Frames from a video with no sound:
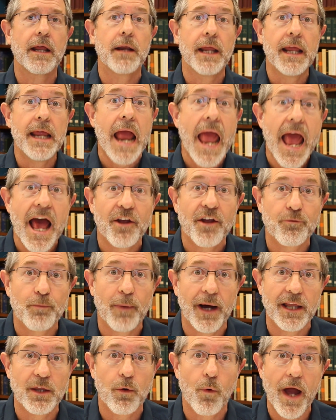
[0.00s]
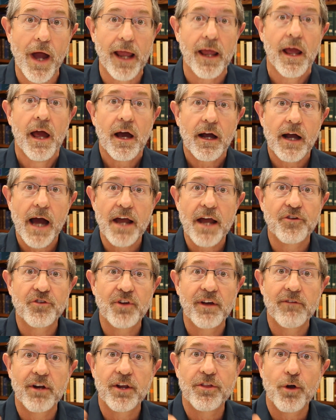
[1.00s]
and he has, by the way. God has
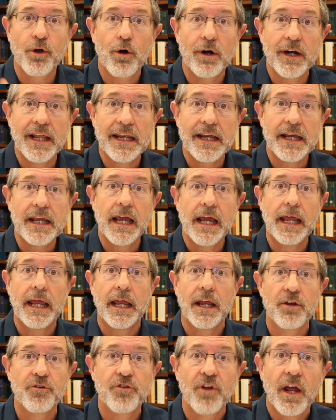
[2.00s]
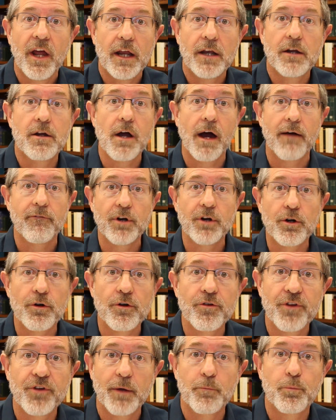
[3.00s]
given authority to kings and
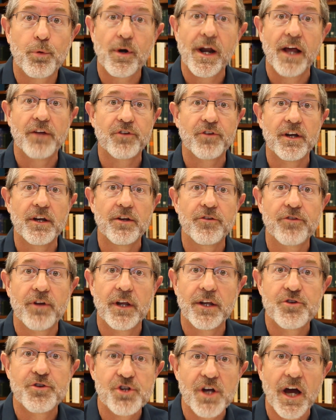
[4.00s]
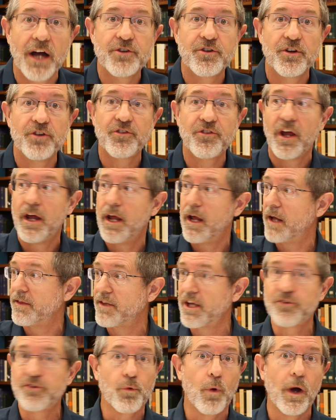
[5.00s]
governors and presidents and judges, and
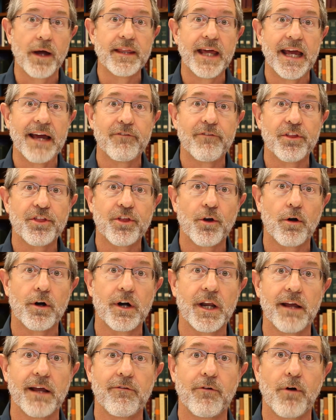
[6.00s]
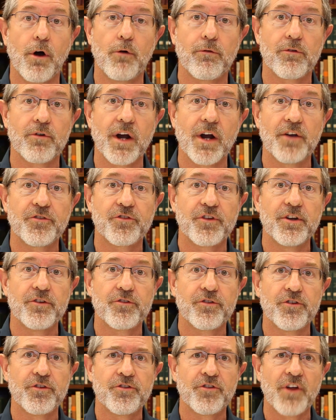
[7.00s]
that's why they have authority over us in
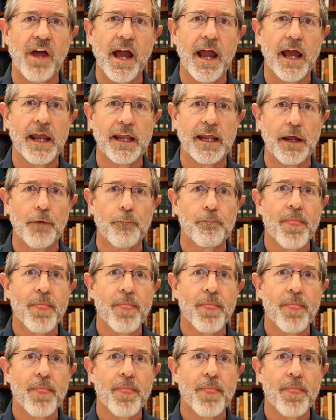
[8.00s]
society.